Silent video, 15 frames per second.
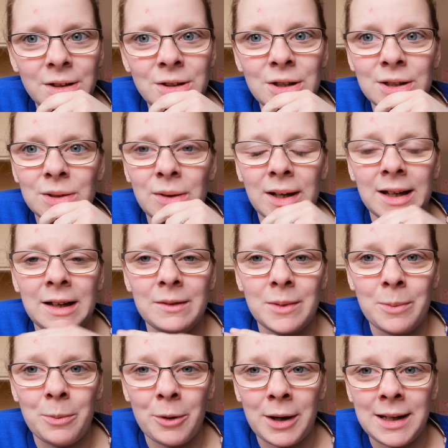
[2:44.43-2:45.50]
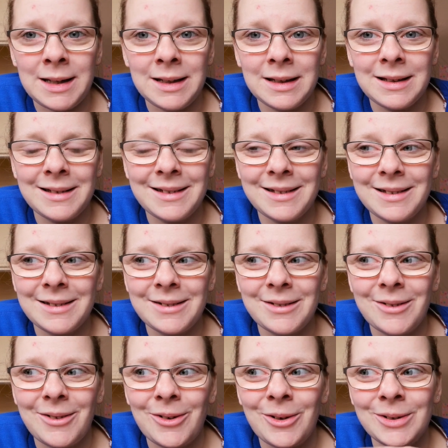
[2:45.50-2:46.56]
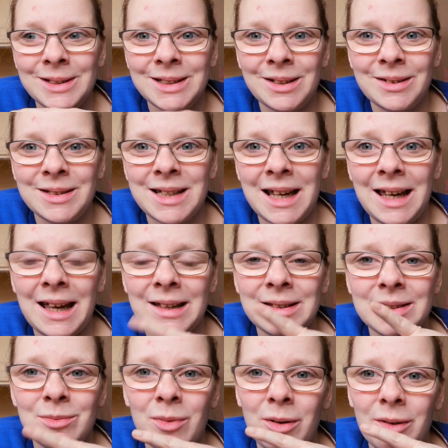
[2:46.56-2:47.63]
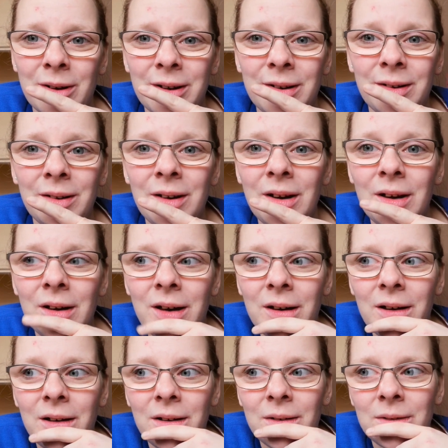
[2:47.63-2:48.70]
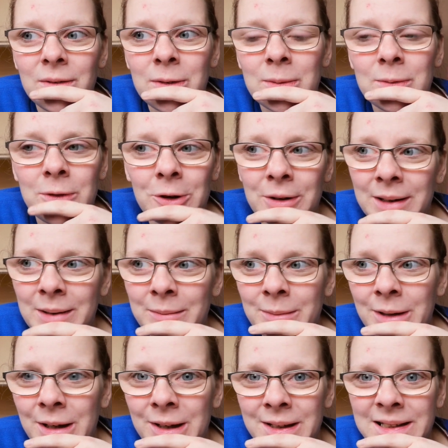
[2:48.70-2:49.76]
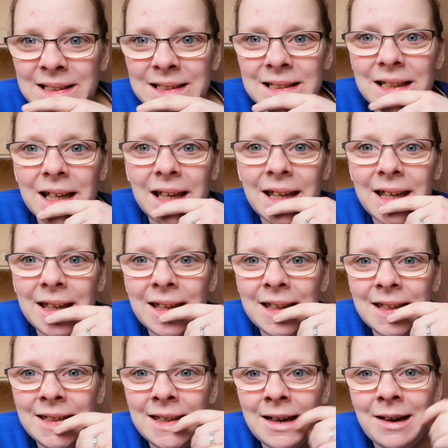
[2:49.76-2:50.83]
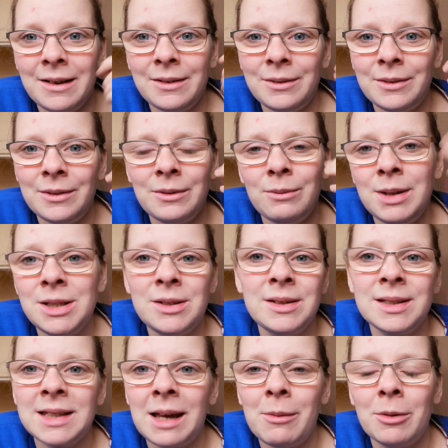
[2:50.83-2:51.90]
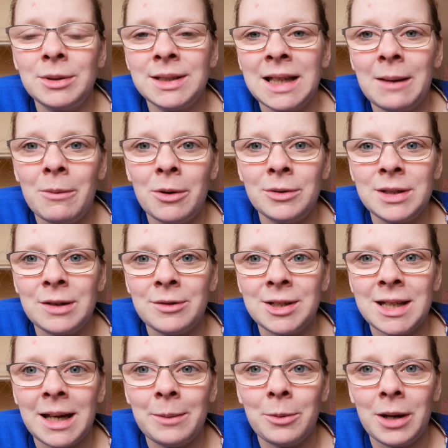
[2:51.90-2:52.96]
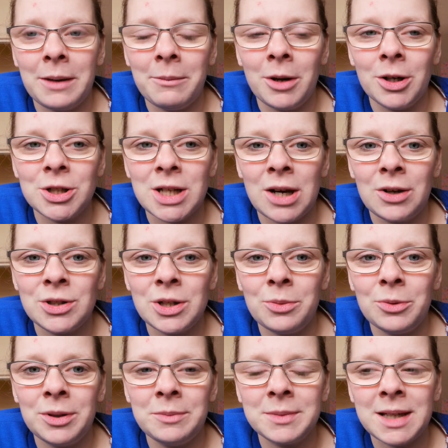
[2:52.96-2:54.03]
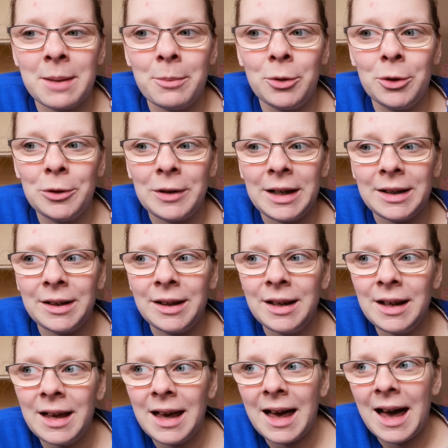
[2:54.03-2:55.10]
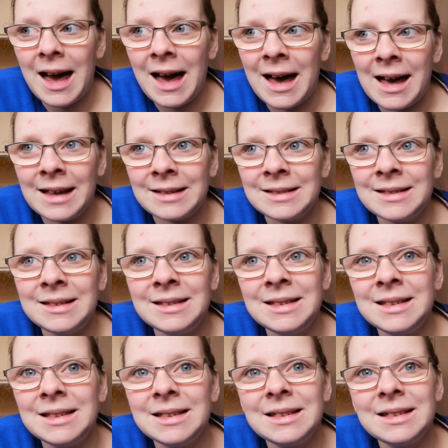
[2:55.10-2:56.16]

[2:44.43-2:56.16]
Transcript: just so I can have a break on Sunday and tomorrow from vlogging because, yeah, we do the same old, same old every day pretty much, and I don't want them to get boring. And